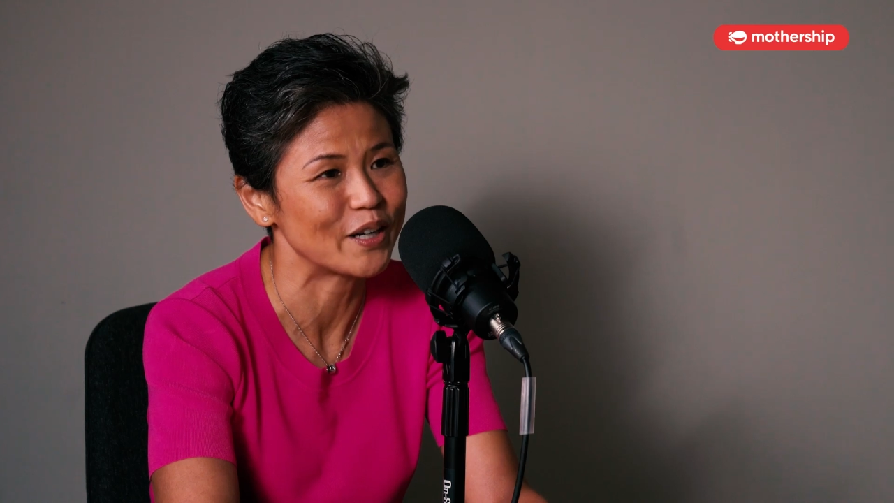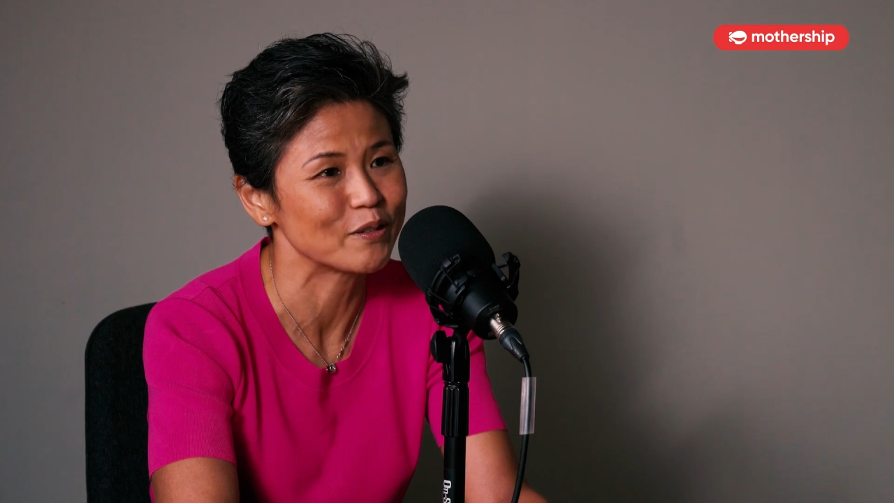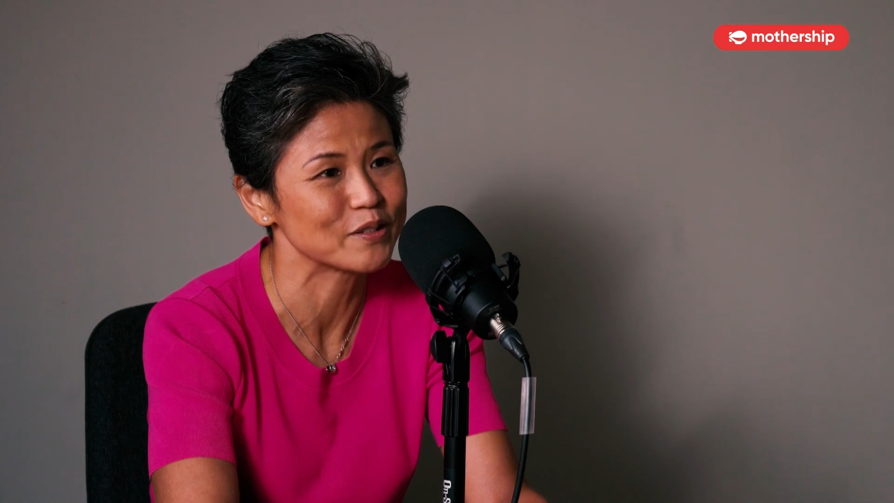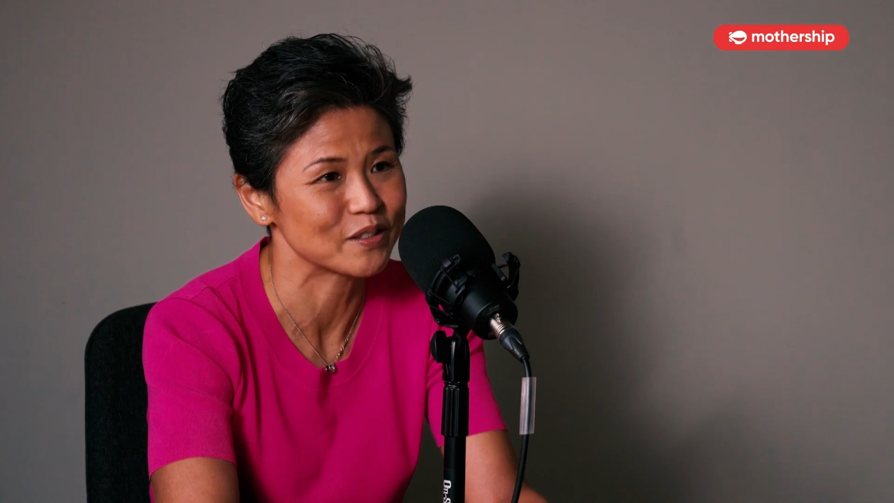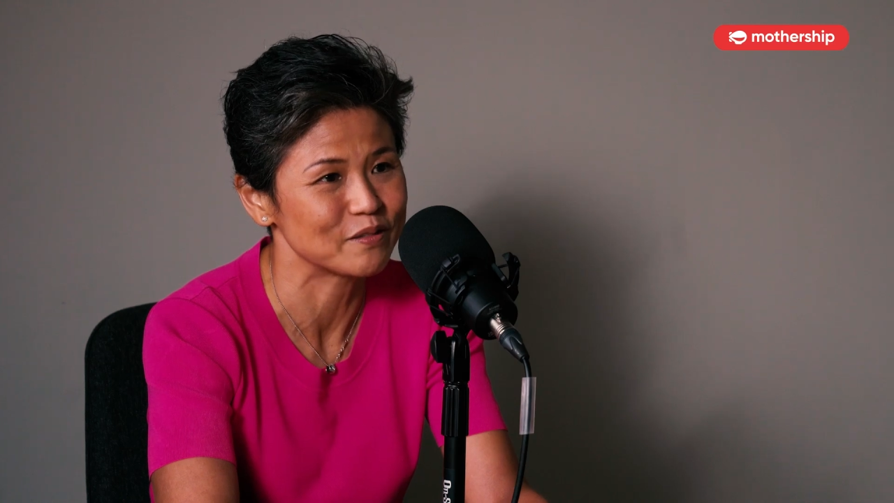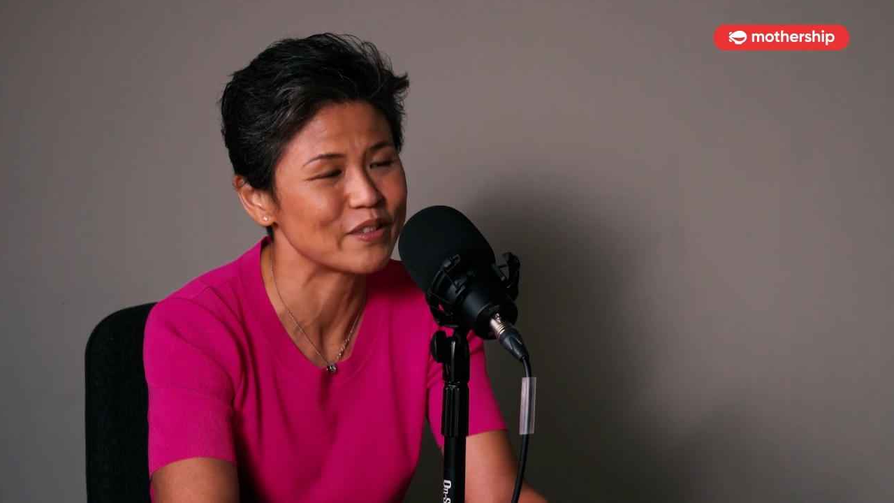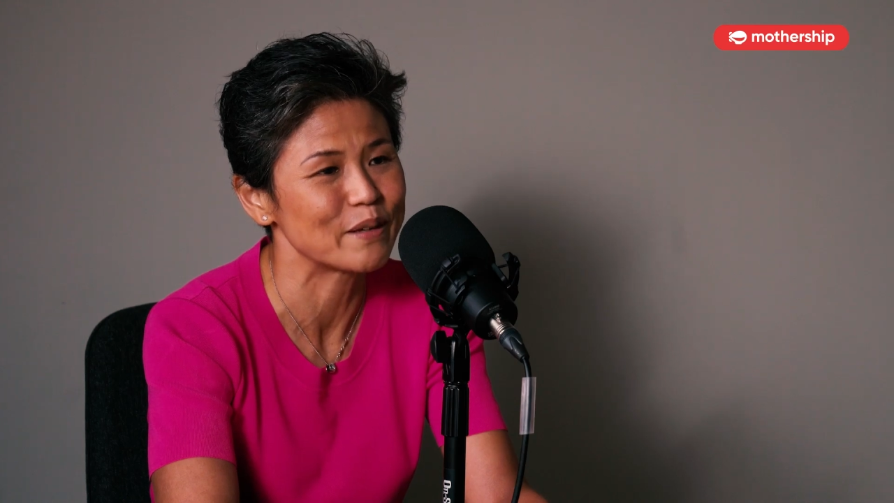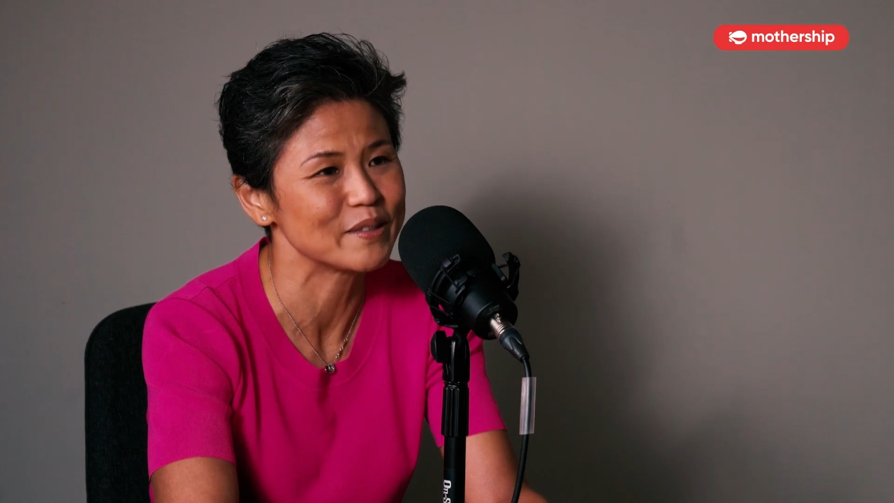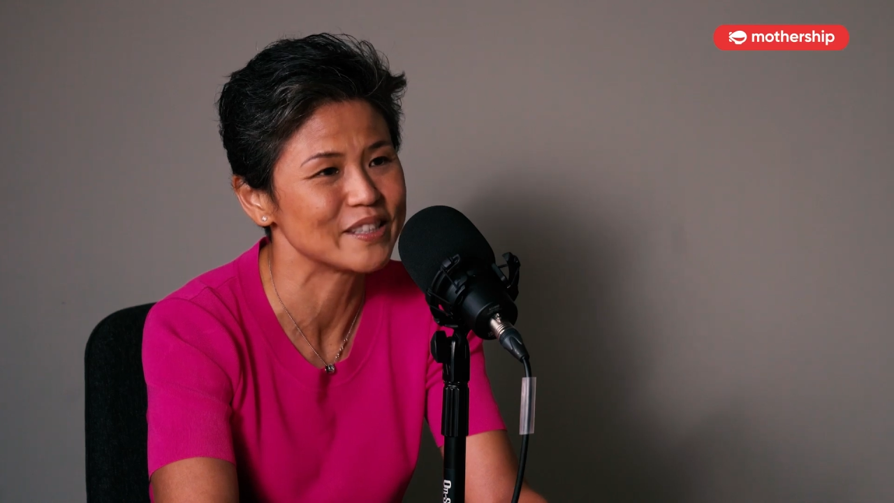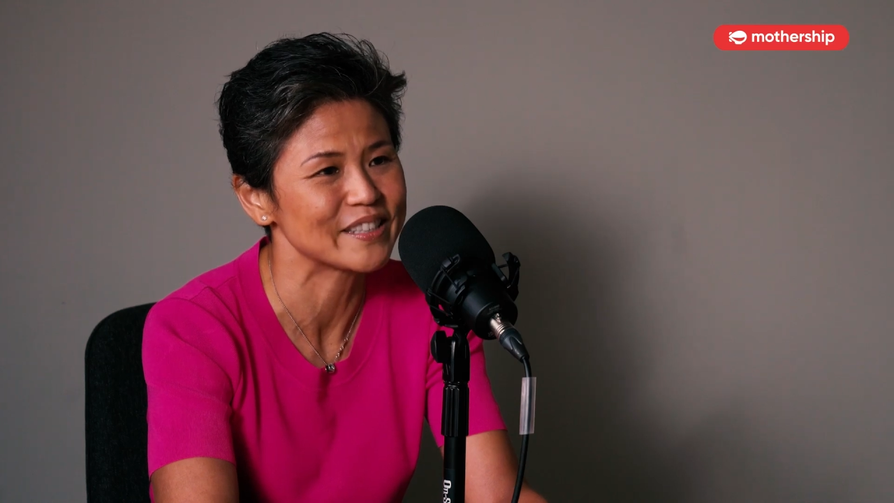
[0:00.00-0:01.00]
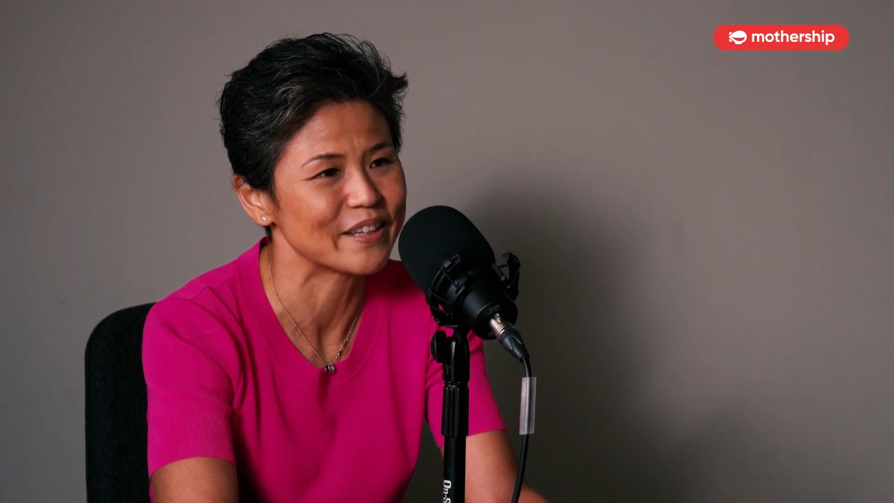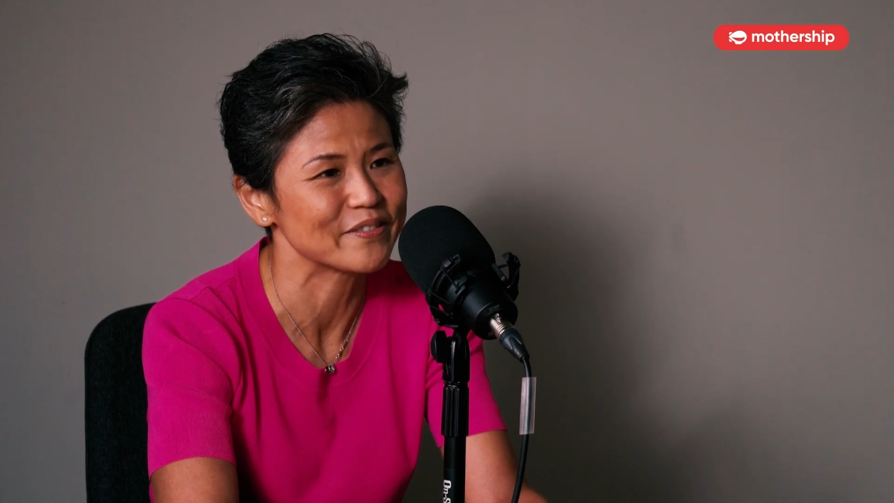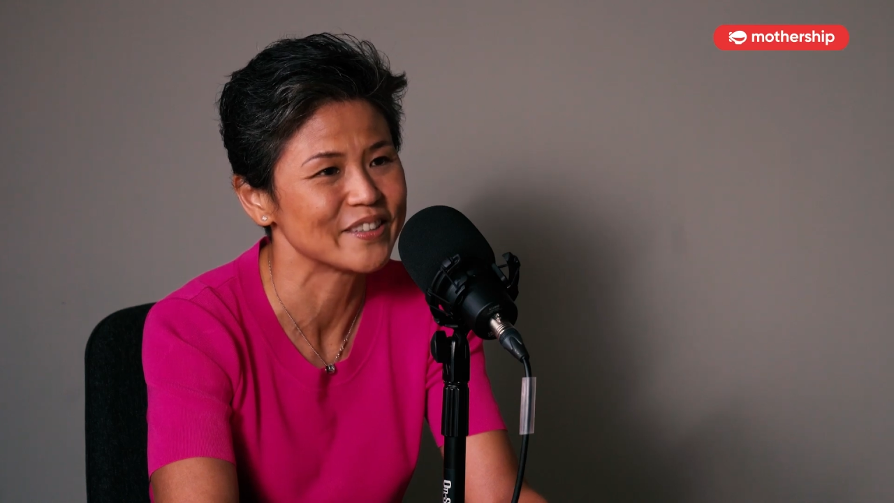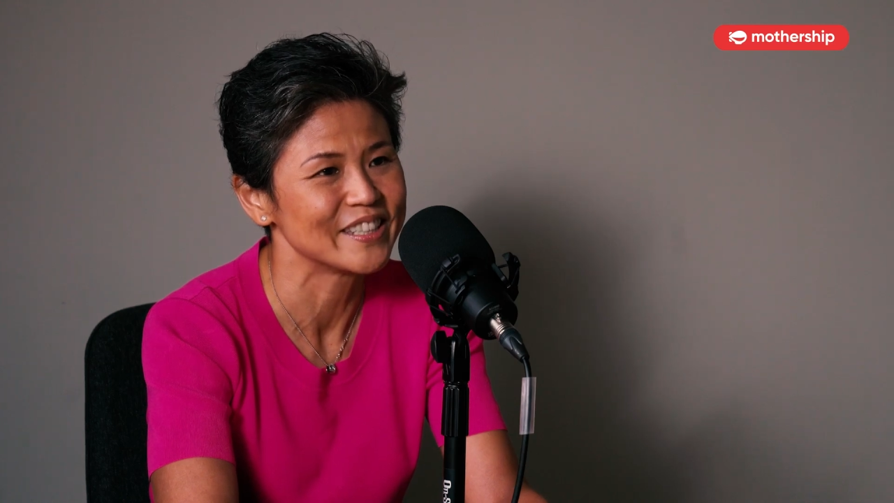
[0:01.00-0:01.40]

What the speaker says: how certain families have